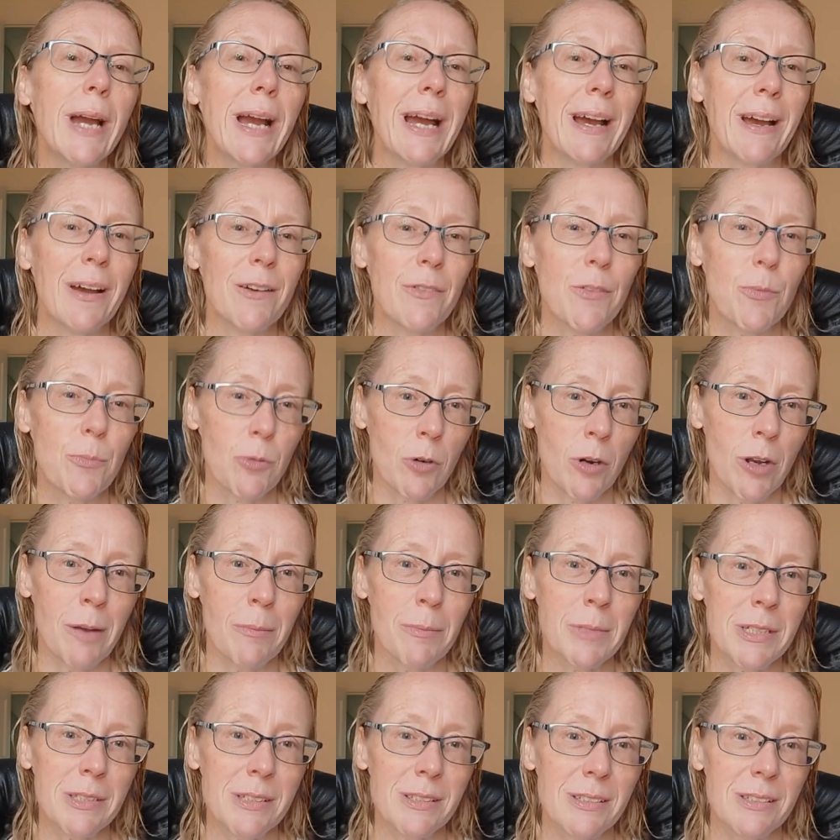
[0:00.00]
have the
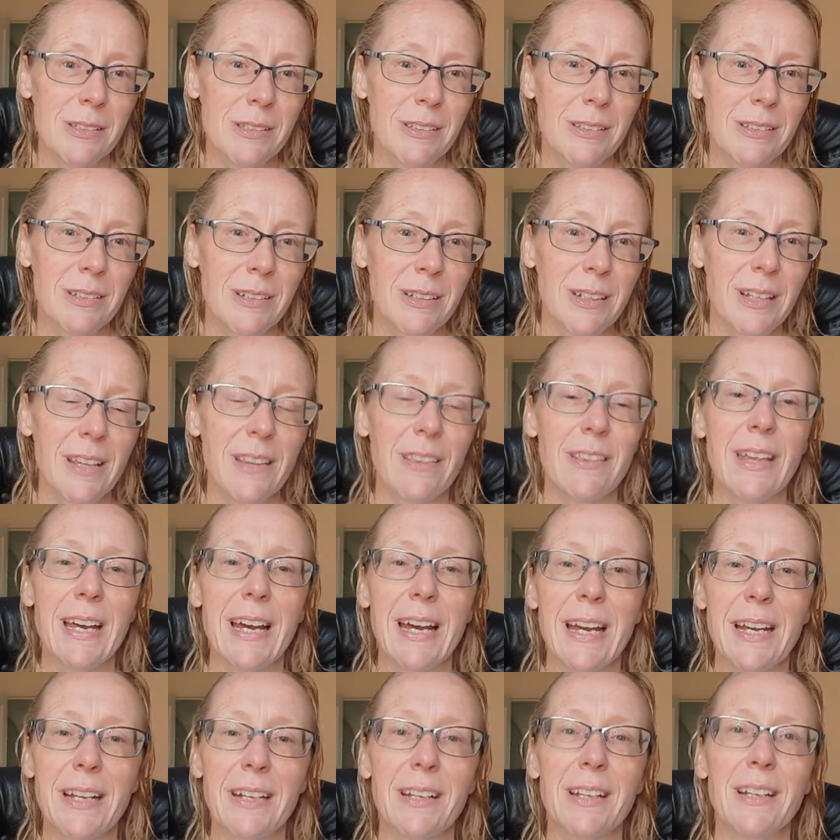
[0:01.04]
promise
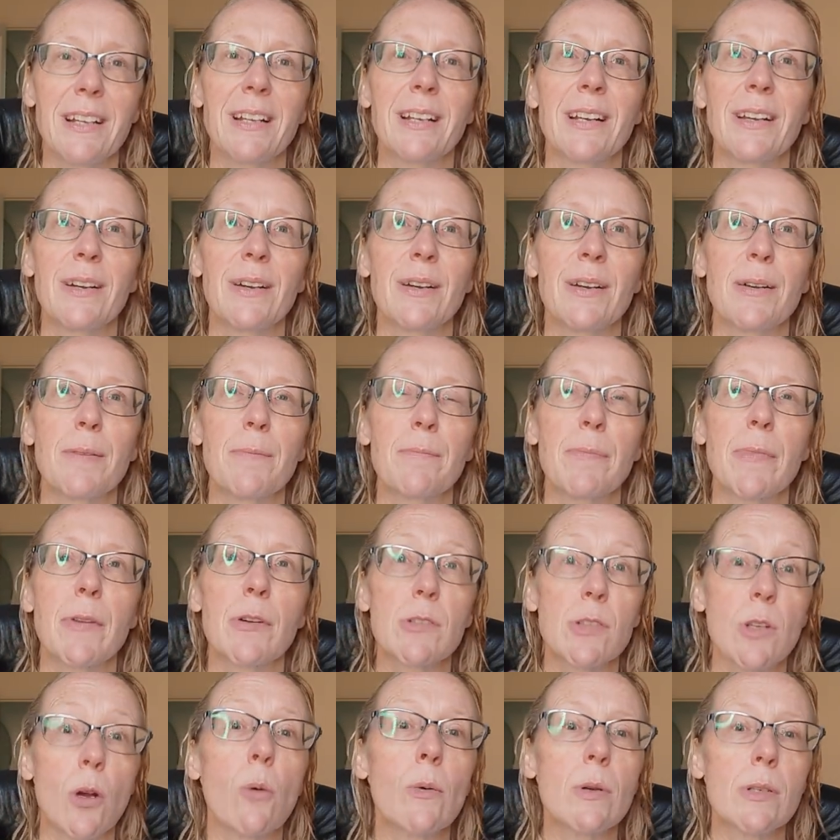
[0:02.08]
that
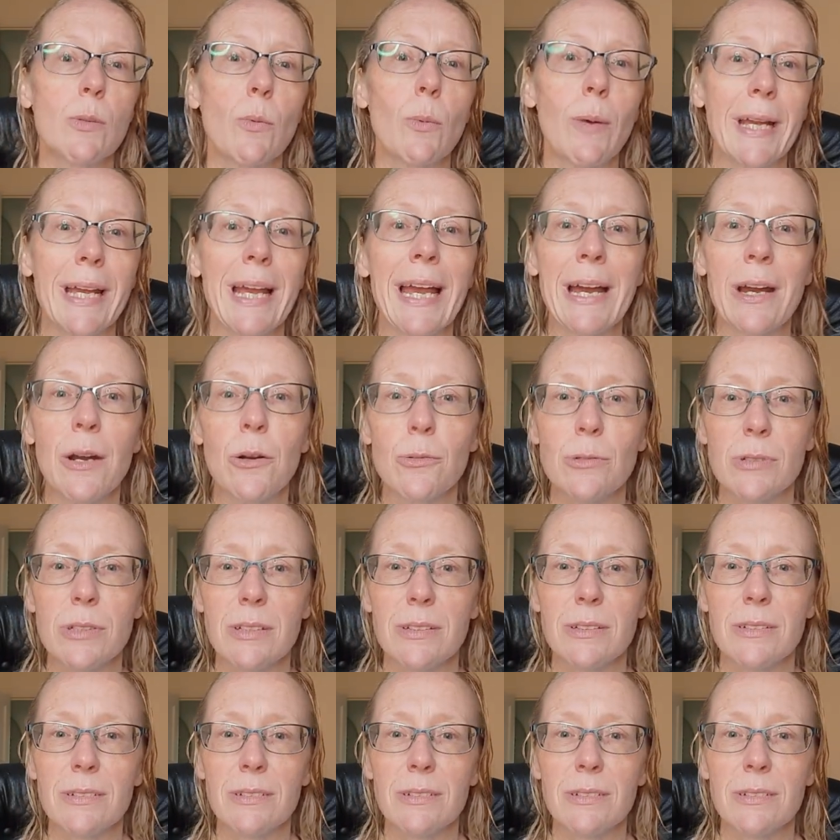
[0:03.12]
there's always a way out.